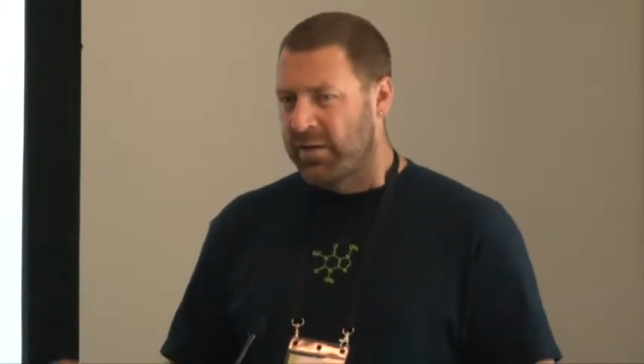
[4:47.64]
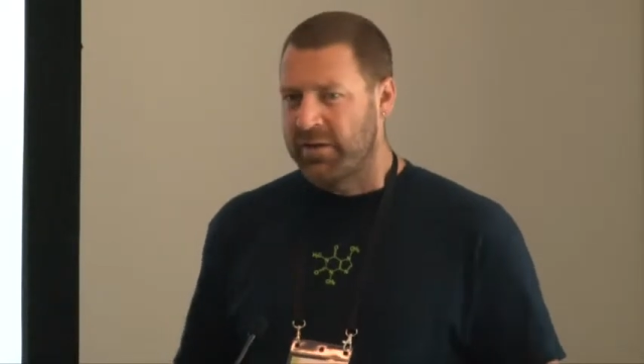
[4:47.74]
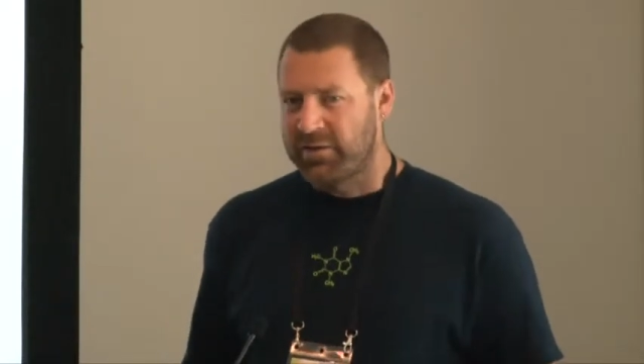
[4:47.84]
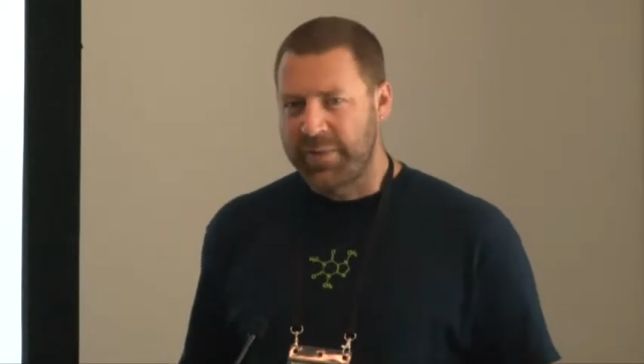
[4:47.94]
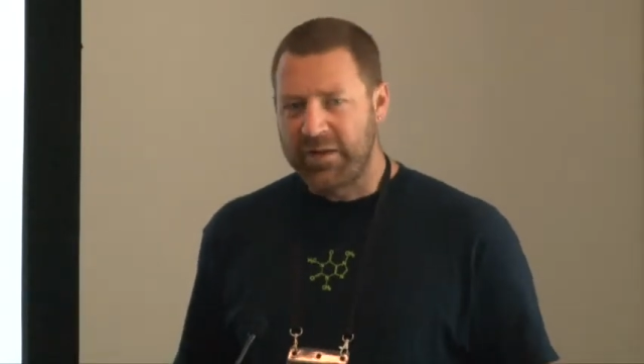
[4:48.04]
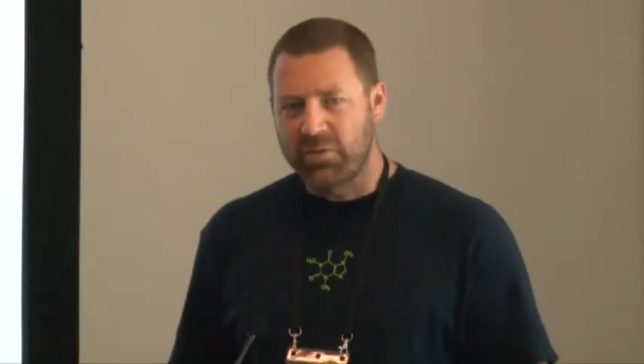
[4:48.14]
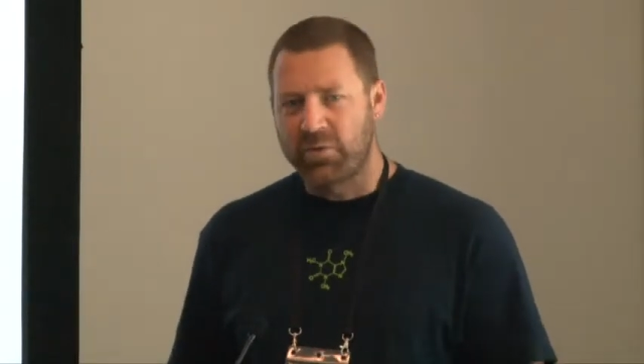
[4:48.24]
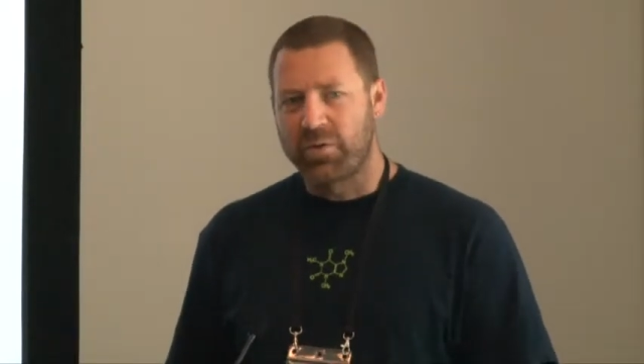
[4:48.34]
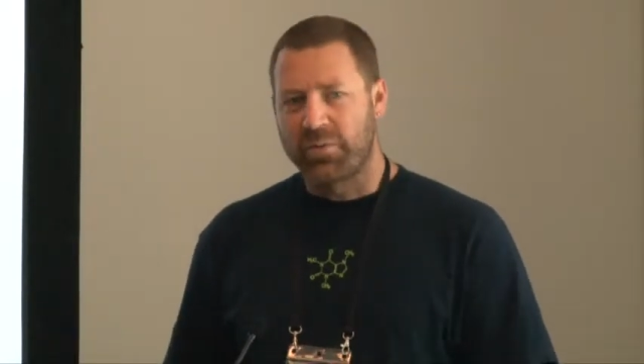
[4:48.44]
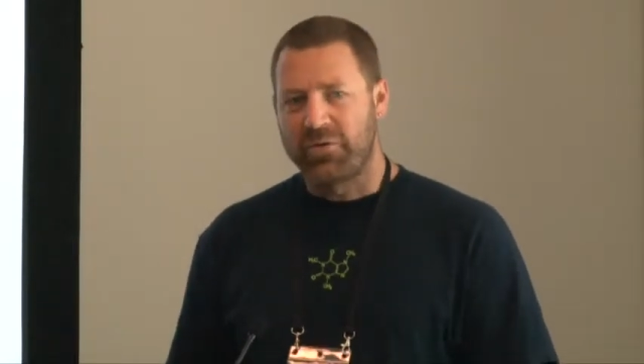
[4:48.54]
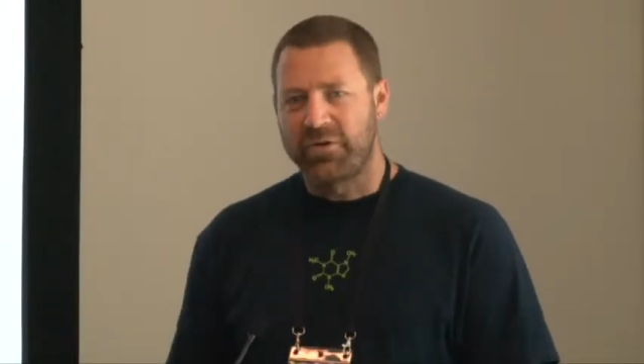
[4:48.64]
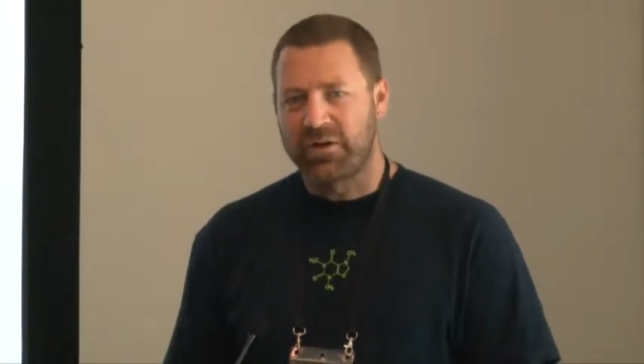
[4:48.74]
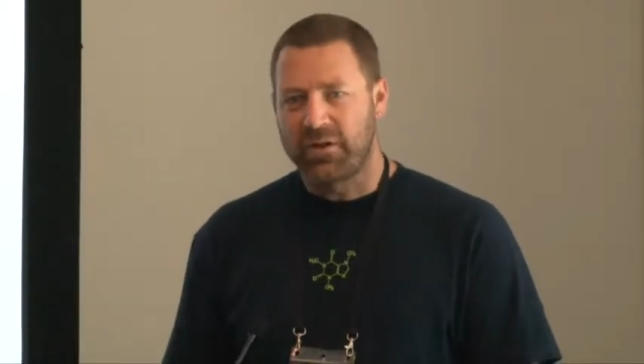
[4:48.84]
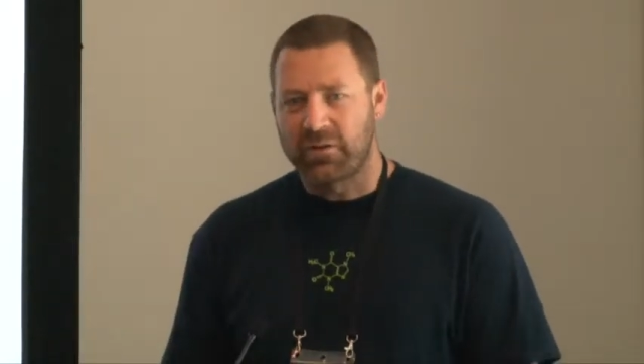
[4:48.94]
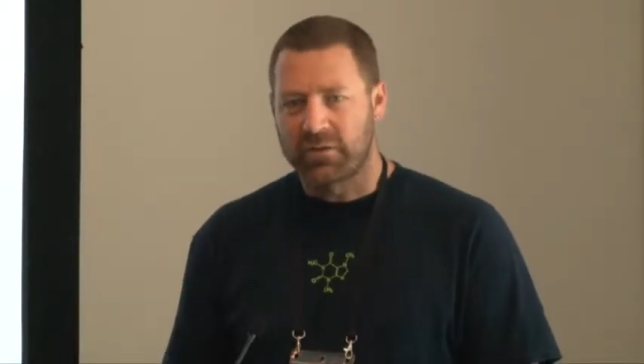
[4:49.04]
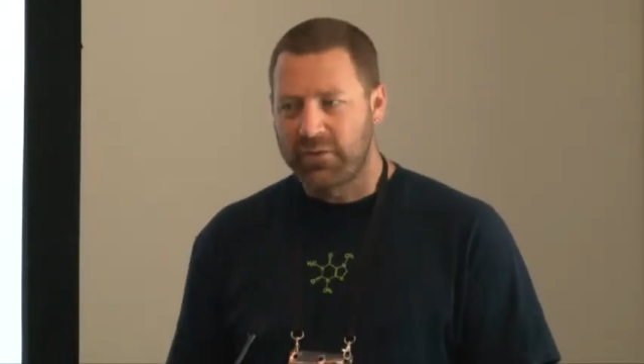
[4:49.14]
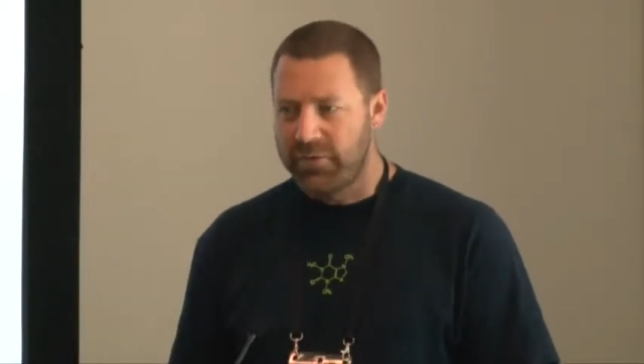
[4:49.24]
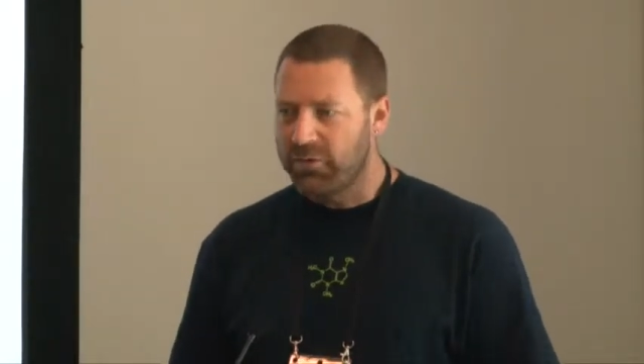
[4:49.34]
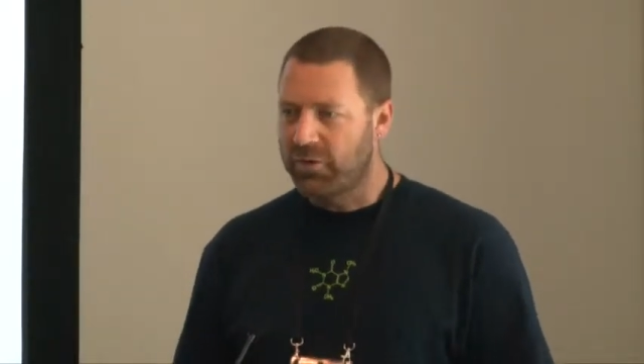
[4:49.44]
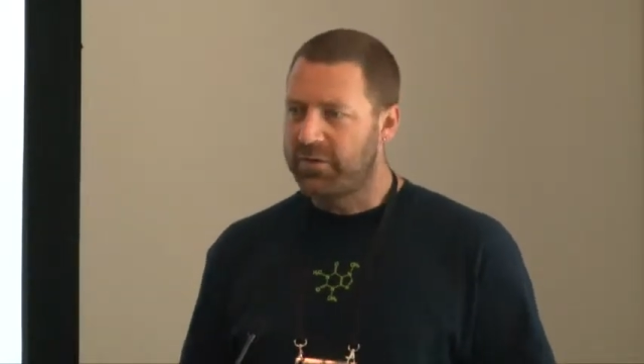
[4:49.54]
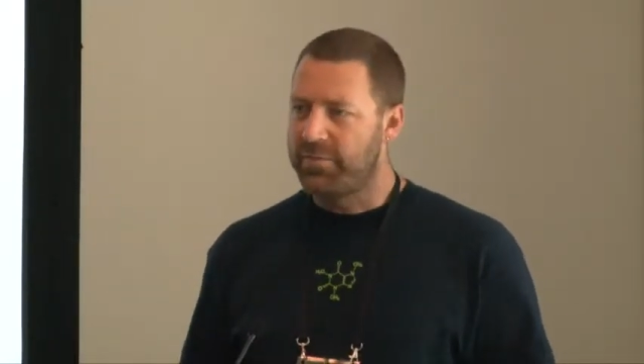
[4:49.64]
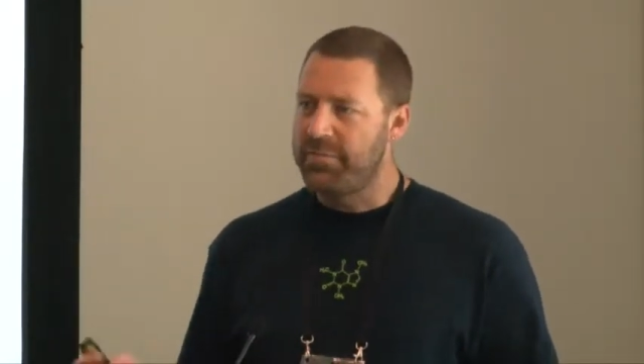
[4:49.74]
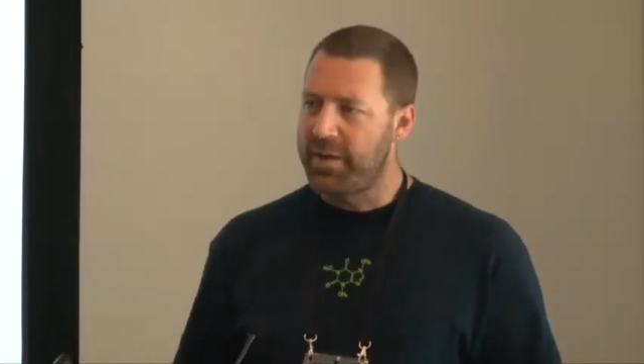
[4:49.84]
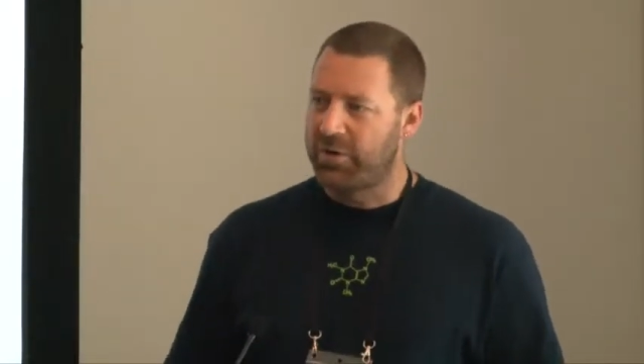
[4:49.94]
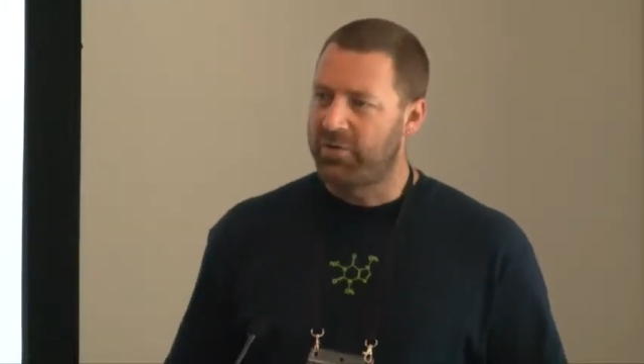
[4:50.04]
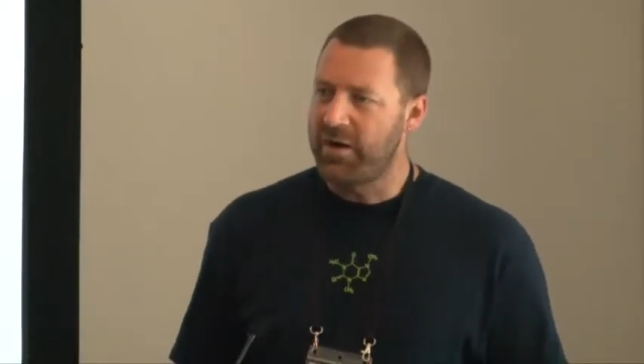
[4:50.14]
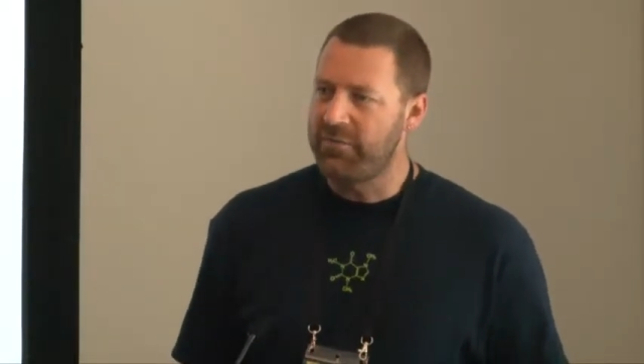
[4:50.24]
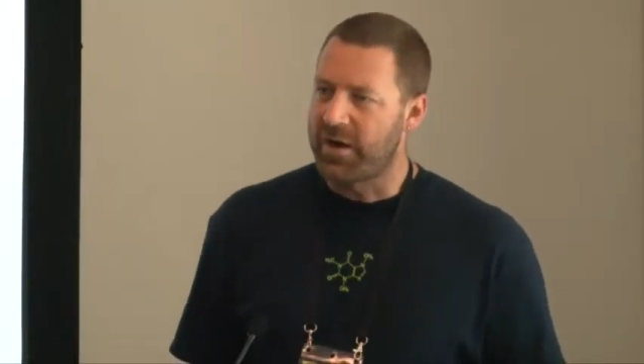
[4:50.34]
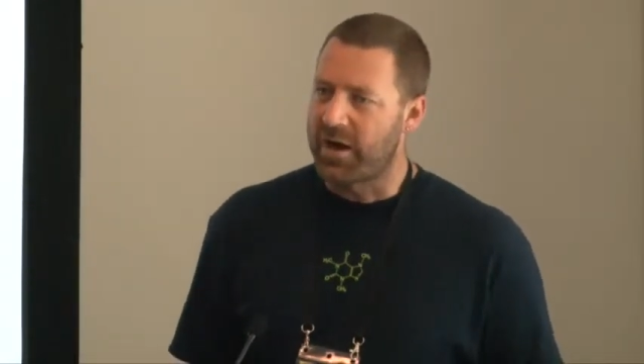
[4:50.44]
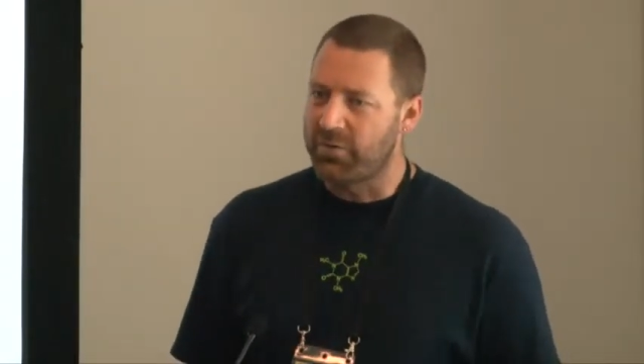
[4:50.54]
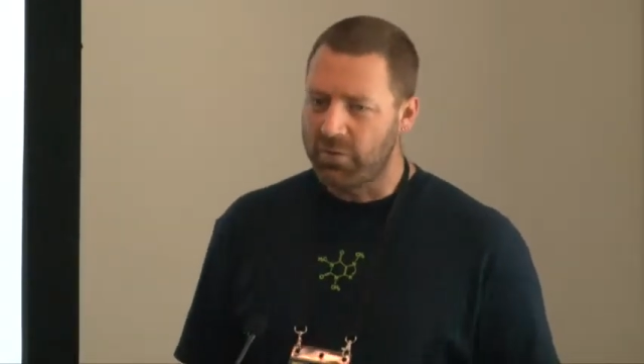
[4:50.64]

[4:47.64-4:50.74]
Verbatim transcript: it depends on what your project is. If you're trying to map a graveyard,